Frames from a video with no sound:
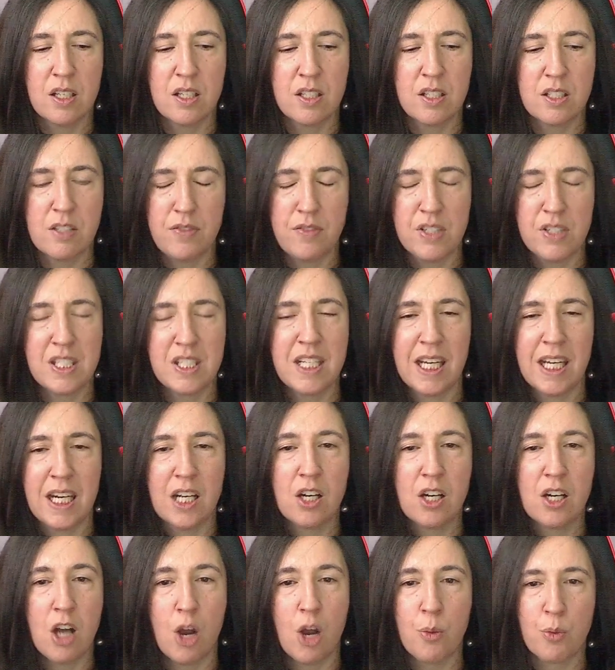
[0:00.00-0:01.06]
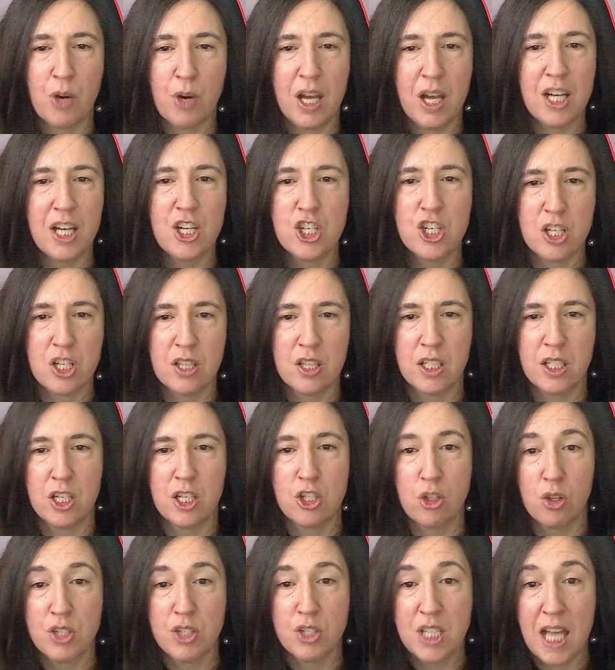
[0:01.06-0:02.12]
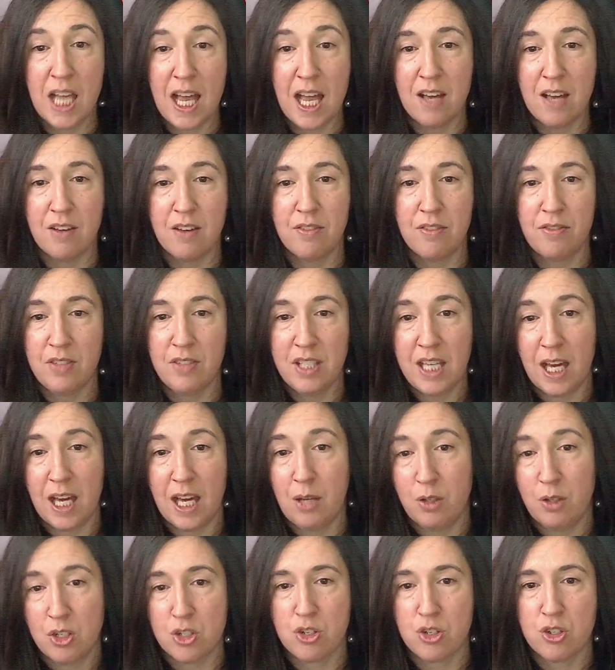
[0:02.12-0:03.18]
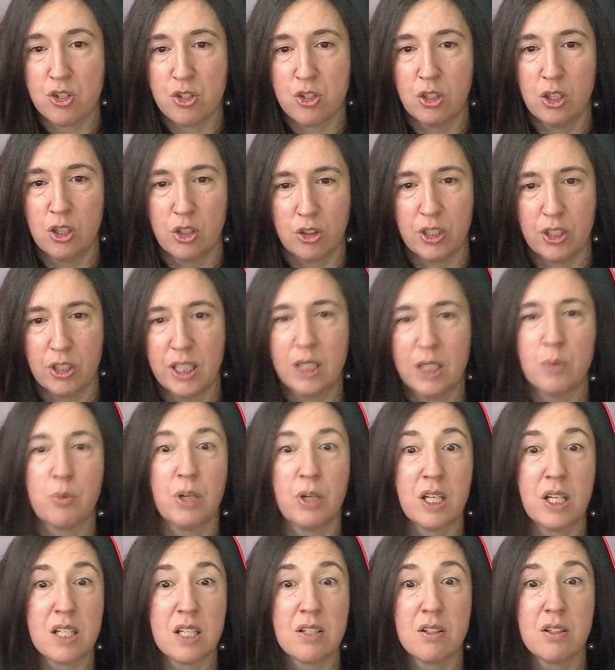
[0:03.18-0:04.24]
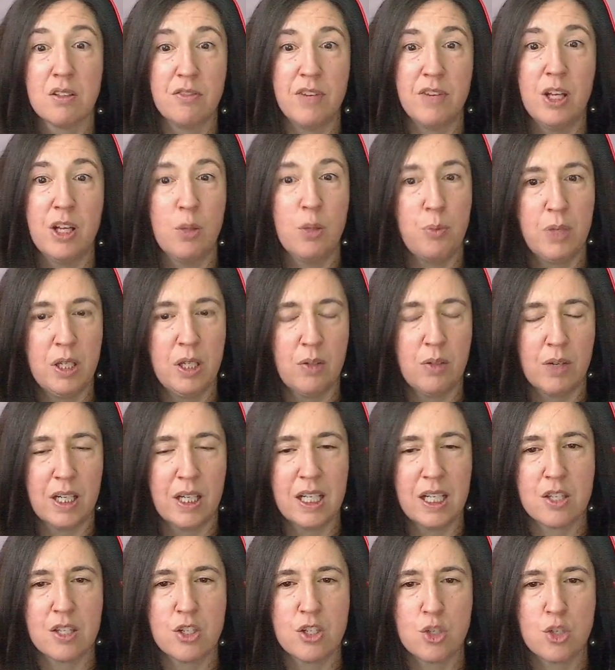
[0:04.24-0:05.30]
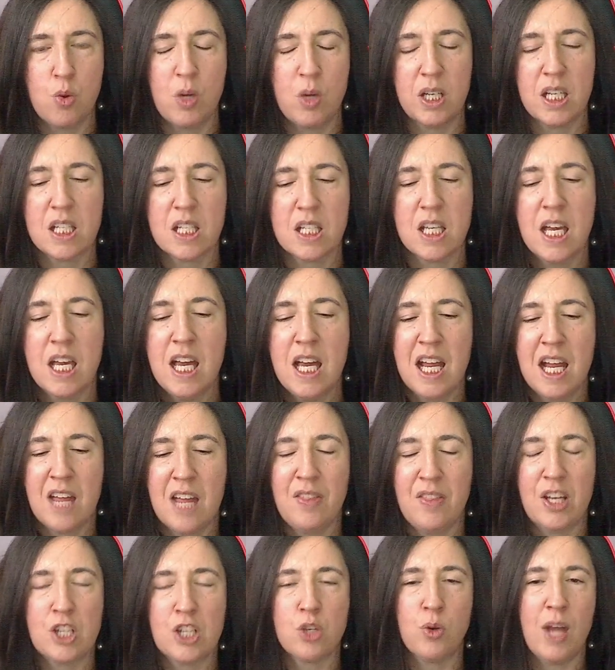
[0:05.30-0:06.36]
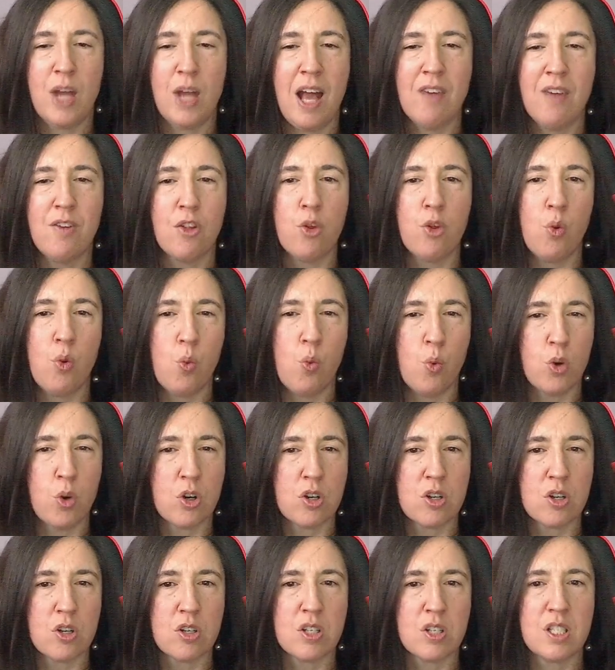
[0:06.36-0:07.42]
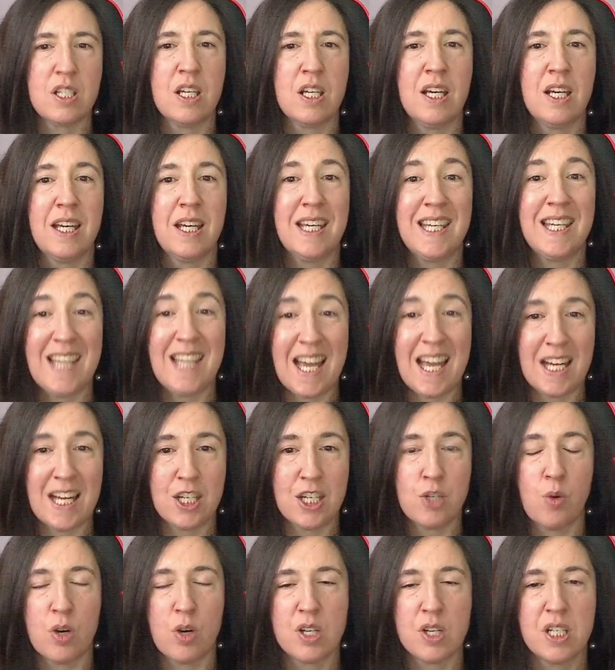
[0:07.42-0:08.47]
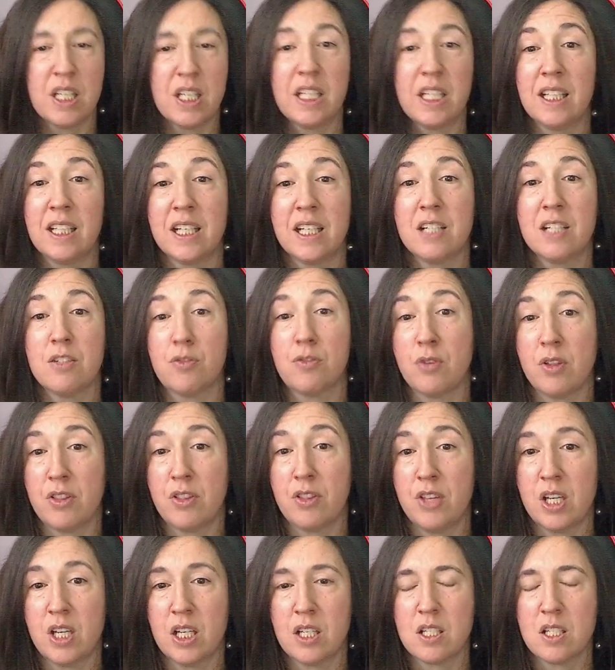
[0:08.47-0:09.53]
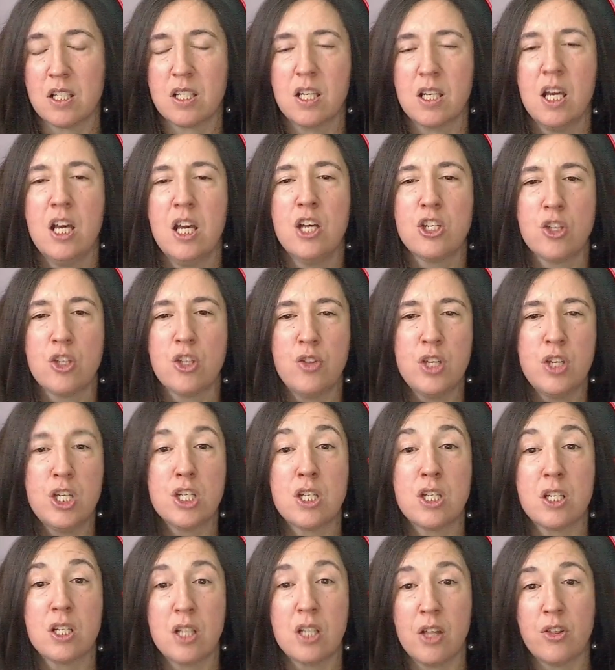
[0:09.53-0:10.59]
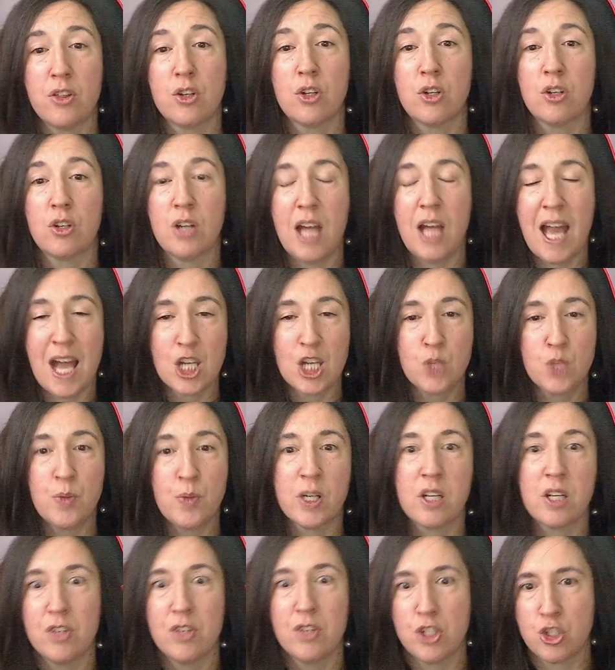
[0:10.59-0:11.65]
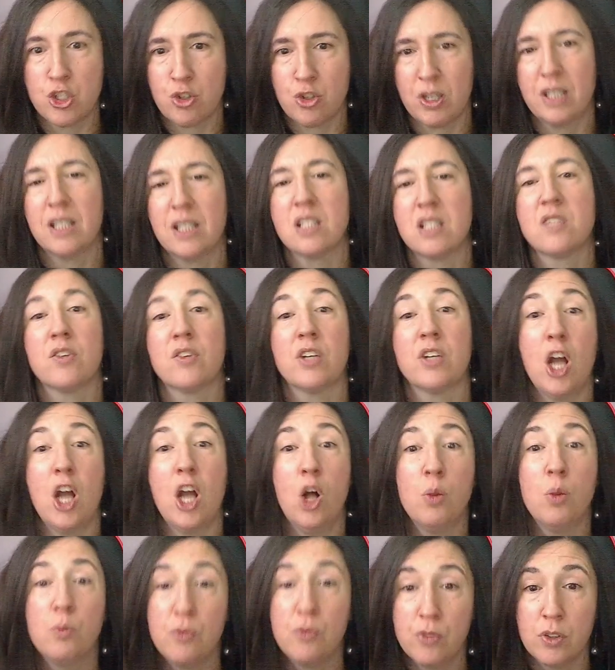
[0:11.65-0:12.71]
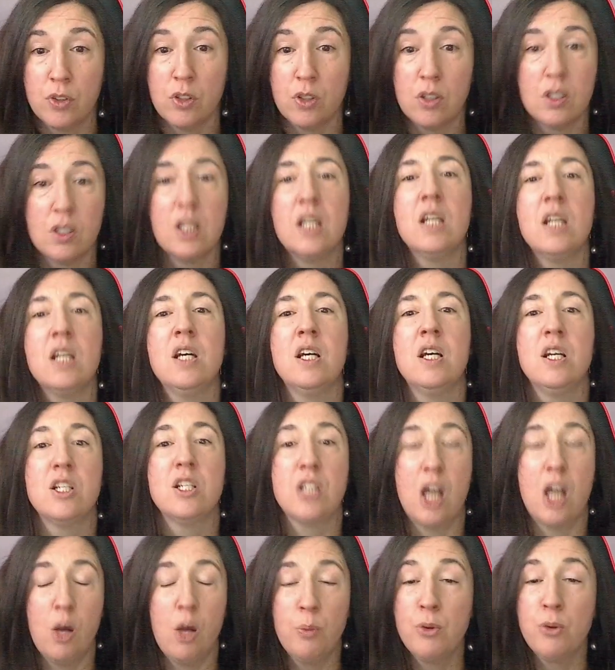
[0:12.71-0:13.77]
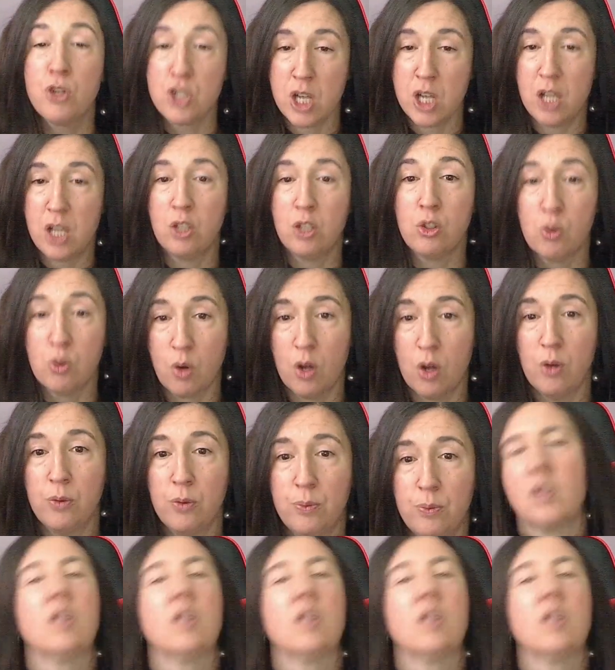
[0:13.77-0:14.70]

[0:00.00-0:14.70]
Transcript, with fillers: sophisticated comprehension that adults have yet, because they're still learning, their brain's still developing right into the 20s, and they don't have all the words yet to articulate different things. So this is another aspect of this trait that's very helpful to help your child grow.